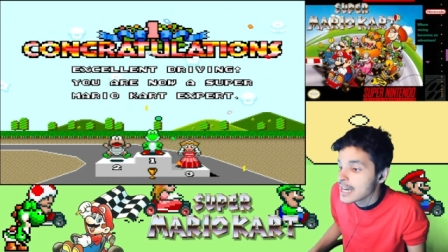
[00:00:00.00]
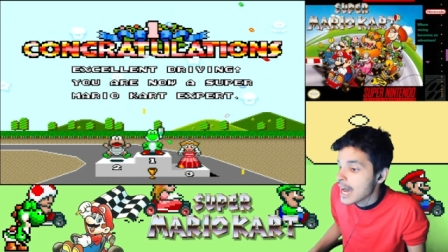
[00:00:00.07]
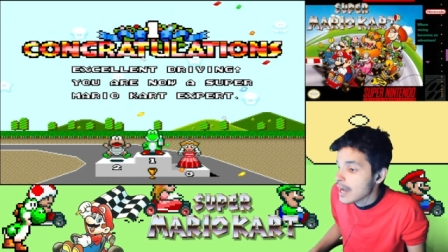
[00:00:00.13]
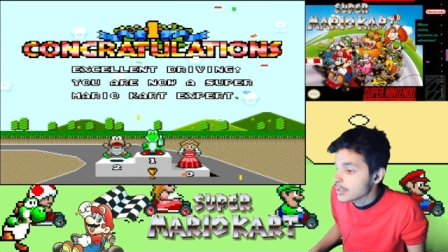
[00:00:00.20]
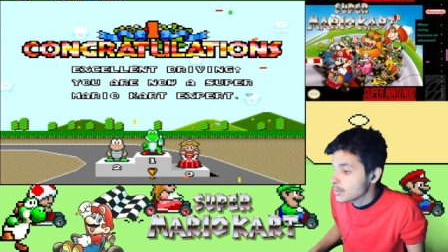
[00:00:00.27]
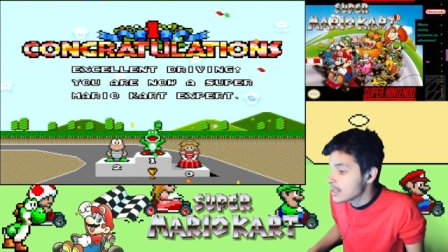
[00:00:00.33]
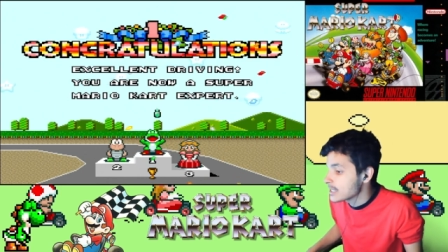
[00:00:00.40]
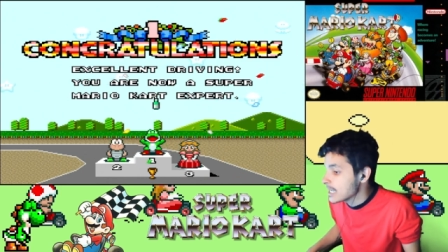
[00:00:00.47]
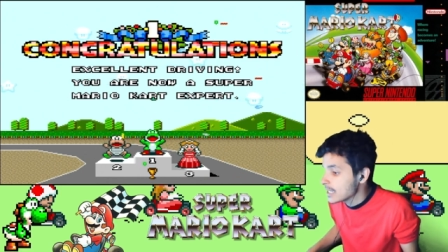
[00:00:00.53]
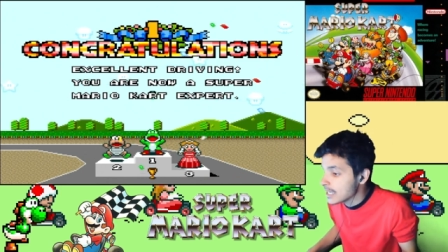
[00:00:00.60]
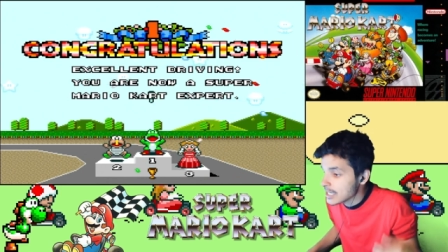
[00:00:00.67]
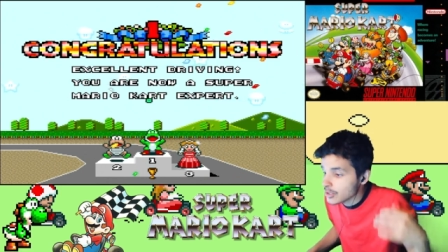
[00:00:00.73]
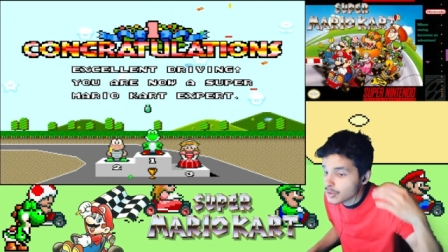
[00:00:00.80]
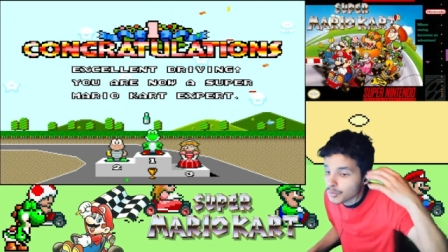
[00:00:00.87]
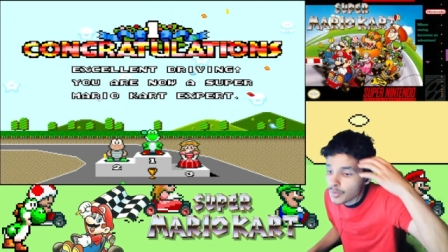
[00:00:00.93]
I just want to say thank you
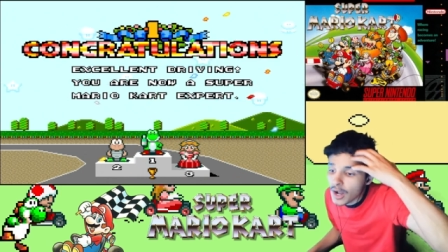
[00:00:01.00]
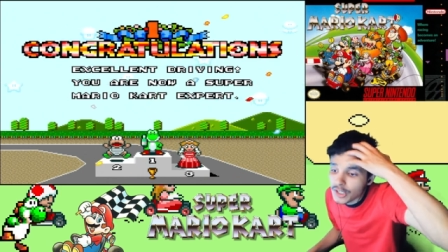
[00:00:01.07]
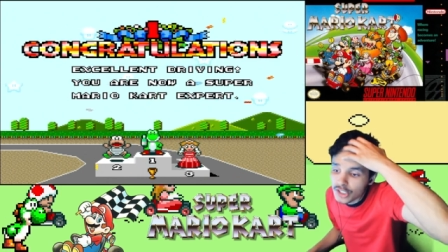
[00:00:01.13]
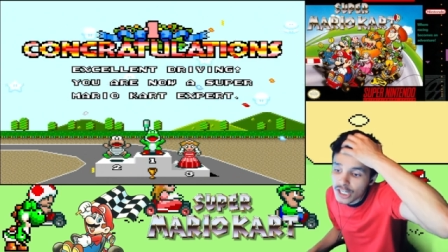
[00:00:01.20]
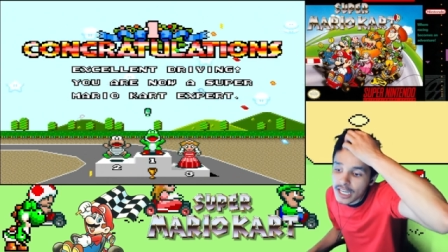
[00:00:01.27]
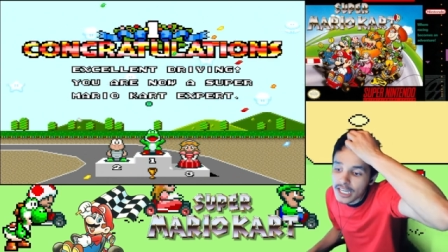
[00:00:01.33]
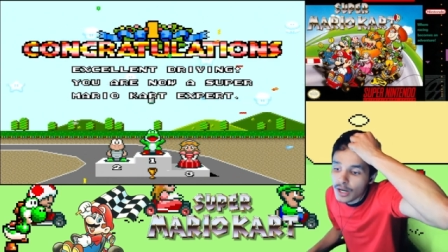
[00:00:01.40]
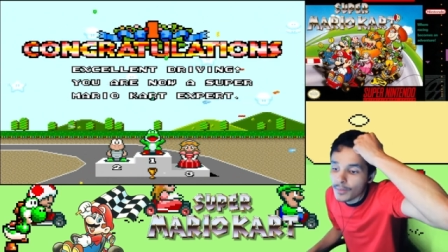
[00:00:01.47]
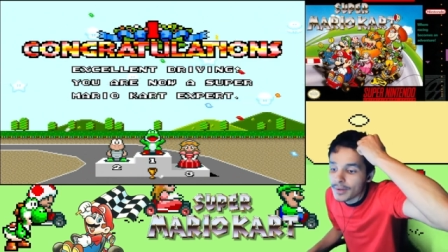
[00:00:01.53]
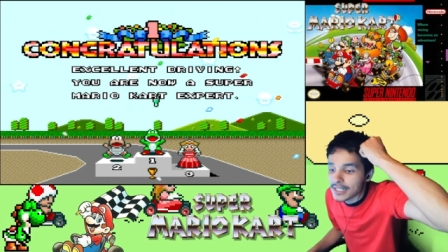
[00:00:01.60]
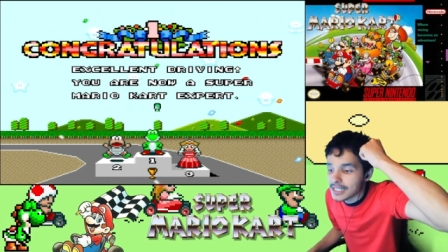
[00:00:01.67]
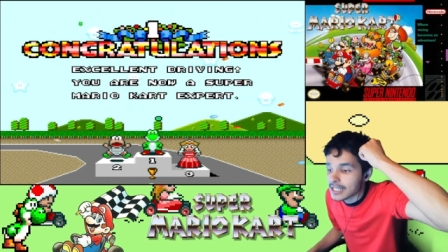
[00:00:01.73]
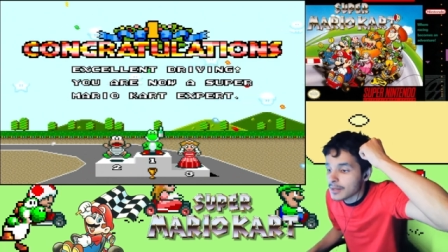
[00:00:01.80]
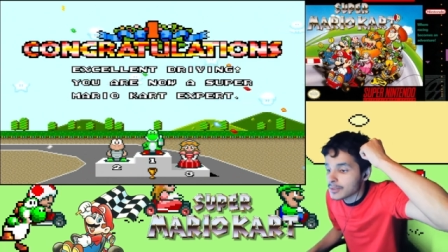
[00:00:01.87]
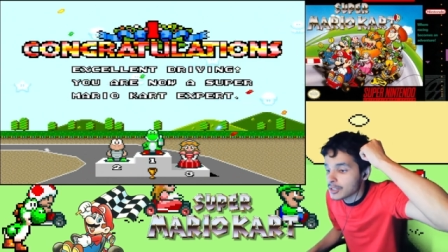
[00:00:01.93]
guys so much for watching. Hope you guys
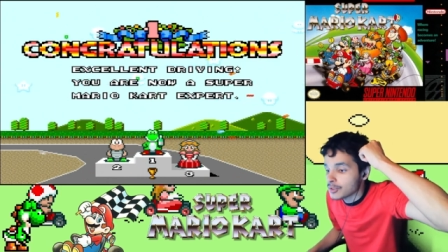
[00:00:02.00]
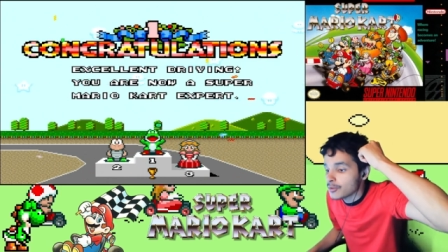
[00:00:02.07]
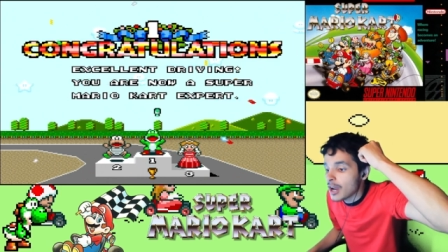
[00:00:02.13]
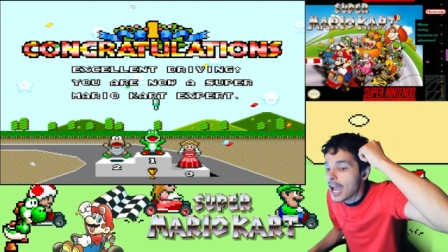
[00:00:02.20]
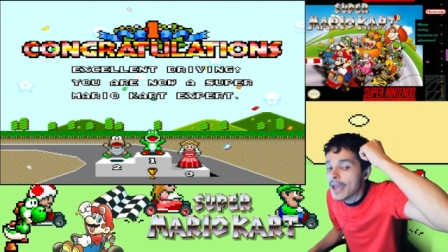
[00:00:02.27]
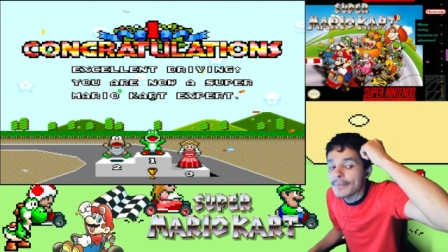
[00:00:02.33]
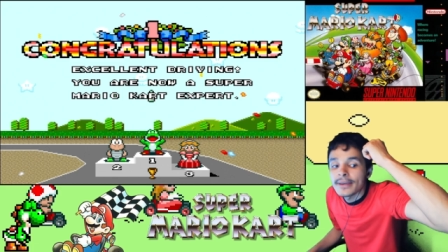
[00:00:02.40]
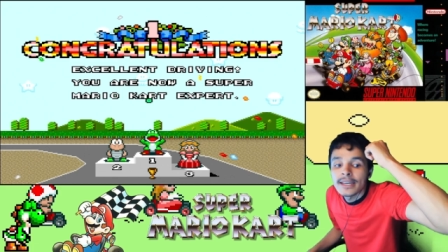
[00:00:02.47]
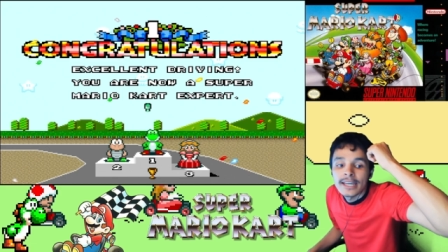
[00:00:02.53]
like, comment, subscribe.